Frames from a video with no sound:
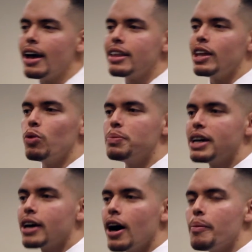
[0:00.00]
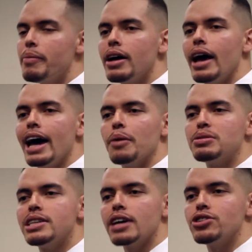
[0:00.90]
they would become an
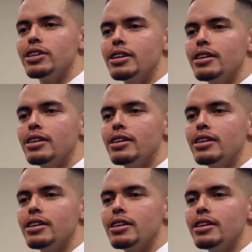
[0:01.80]
obsession.